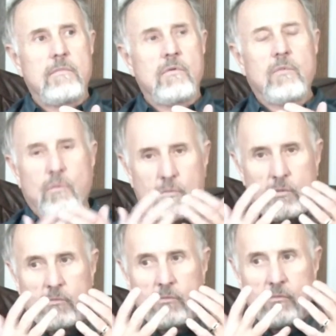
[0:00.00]

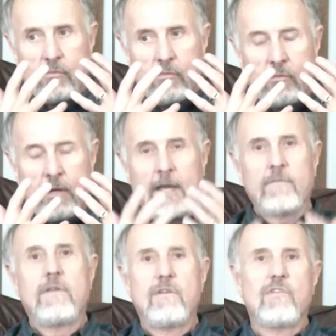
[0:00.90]
know, we
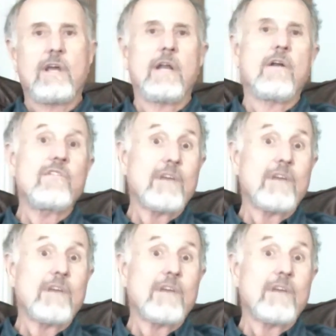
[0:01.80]
have to decide